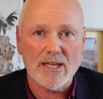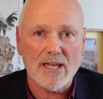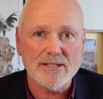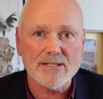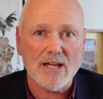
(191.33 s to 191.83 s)

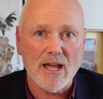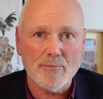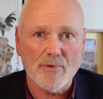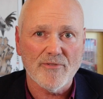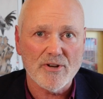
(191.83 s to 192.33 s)
against a
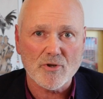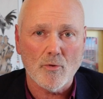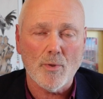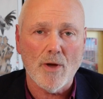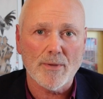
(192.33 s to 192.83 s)

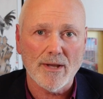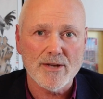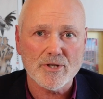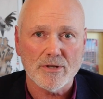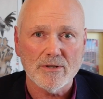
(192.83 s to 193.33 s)
professional
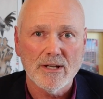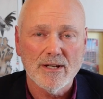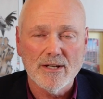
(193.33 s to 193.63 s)
population,